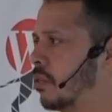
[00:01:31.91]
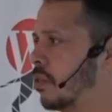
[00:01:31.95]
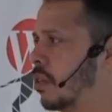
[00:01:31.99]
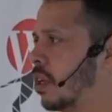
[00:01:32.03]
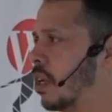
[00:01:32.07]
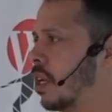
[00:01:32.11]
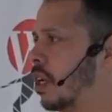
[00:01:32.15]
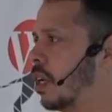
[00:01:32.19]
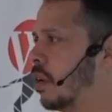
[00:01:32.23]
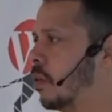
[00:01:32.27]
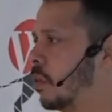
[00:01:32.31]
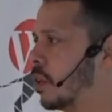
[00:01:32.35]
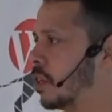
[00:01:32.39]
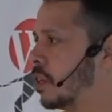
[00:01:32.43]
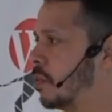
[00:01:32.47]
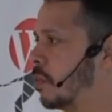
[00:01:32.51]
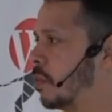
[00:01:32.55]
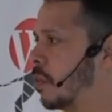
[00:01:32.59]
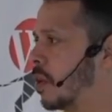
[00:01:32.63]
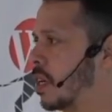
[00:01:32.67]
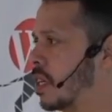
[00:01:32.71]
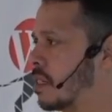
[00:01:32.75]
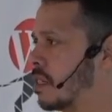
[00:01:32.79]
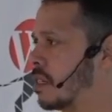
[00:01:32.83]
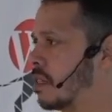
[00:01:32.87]

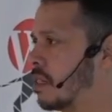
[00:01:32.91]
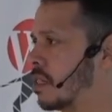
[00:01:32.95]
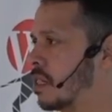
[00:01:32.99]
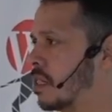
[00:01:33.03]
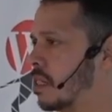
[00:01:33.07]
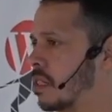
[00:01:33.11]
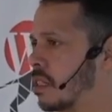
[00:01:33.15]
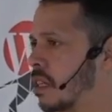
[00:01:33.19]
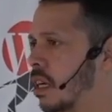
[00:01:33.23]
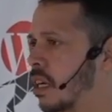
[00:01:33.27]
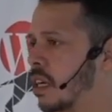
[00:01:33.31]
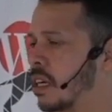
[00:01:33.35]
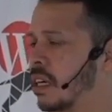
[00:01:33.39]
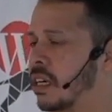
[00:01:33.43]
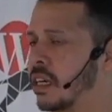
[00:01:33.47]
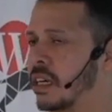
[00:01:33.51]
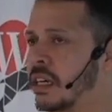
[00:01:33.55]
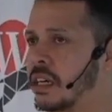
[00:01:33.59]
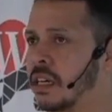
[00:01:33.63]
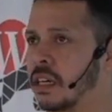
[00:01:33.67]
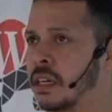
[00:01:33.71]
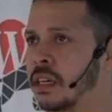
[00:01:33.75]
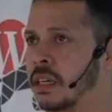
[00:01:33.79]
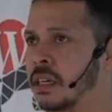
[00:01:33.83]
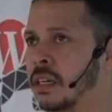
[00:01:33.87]
WordPress.
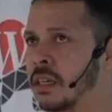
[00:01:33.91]
I